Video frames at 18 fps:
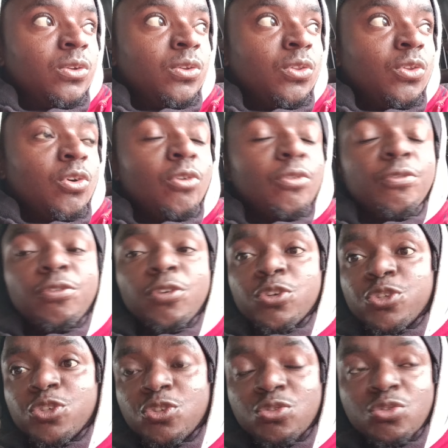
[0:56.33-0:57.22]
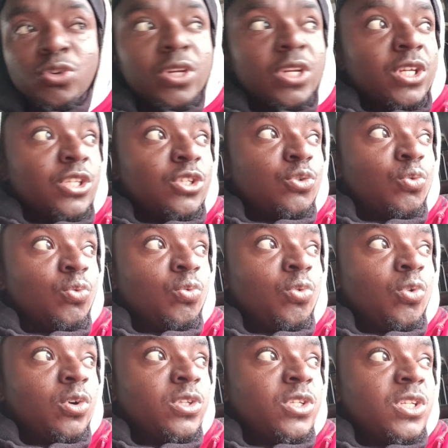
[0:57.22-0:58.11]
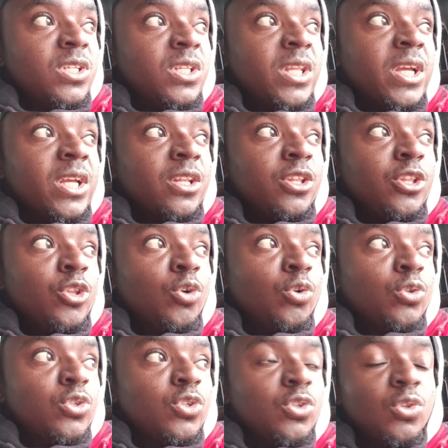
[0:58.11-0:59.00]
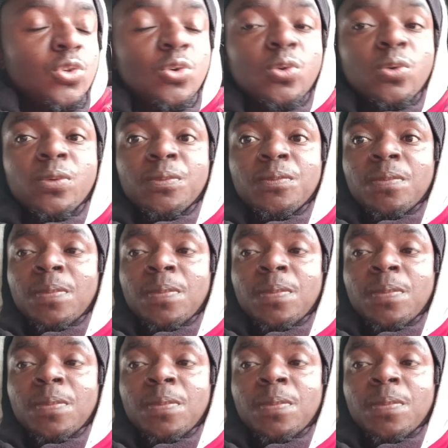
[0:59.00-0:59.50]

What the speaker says: nor frustrate what they don't know.